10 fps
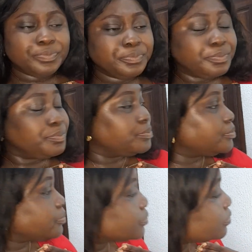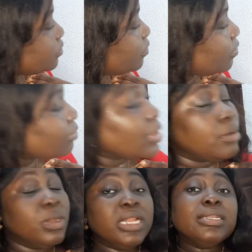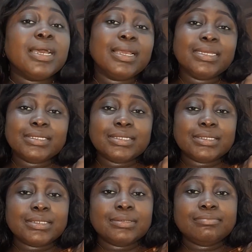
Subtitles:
And really nice.